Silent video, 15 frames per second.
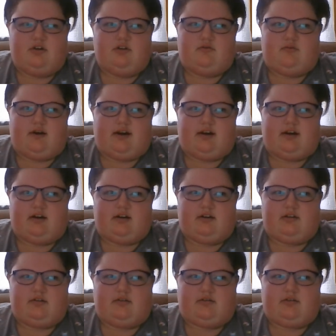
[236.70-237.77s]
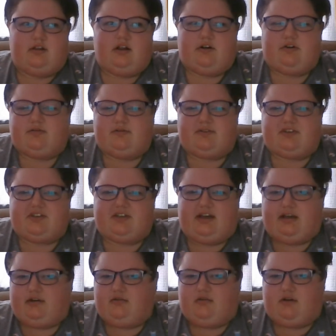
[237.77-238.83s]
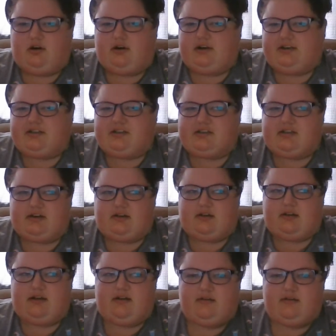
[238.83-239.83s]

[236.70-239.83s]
wear clothes that aren't necessarily